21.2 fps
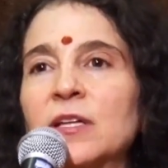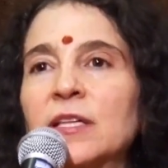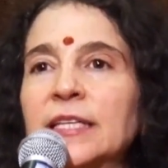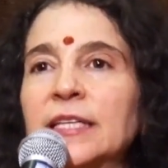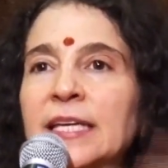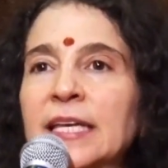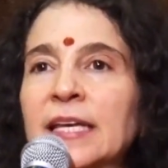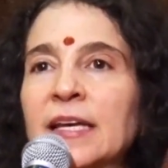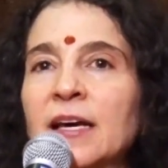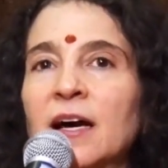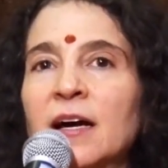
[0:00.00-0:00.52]

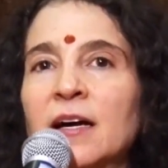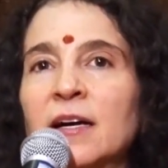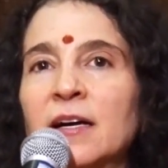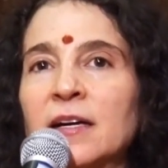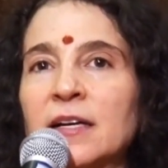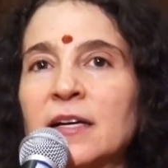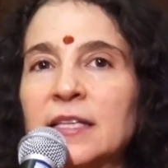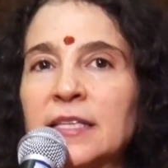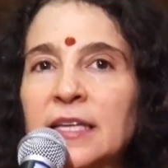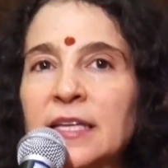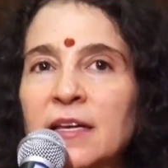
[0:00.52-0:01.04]
clean
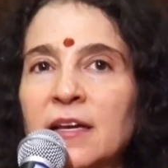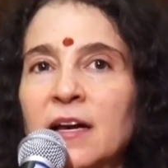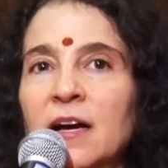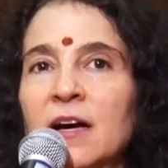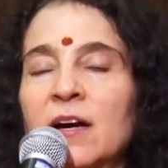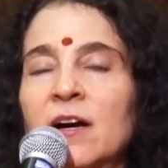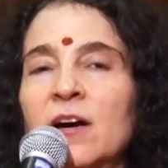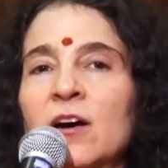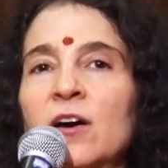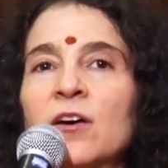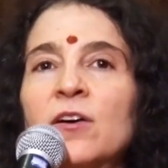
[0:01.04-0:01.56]

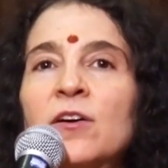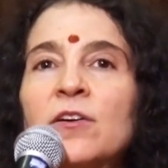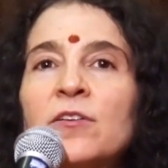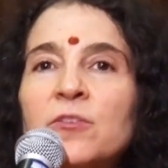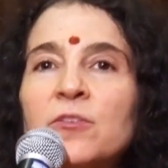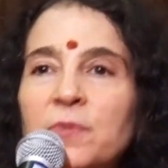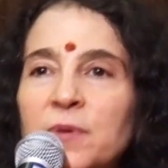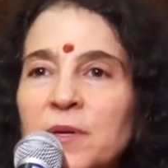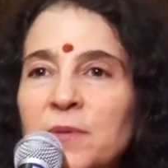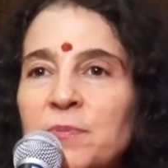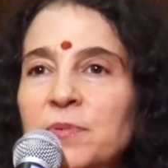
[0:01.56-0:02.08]
Ganga, all
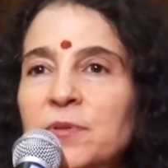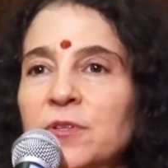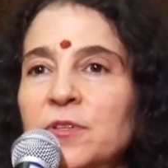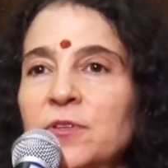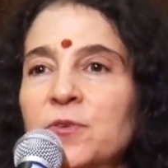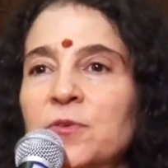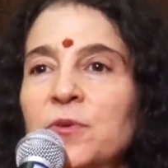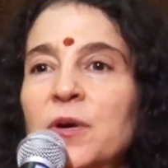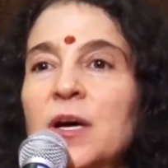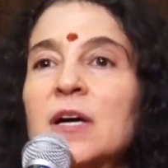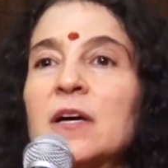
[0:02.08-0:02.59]
the people
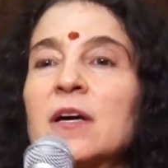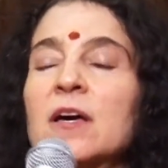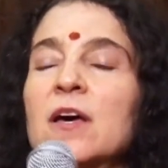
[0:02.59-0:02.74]
who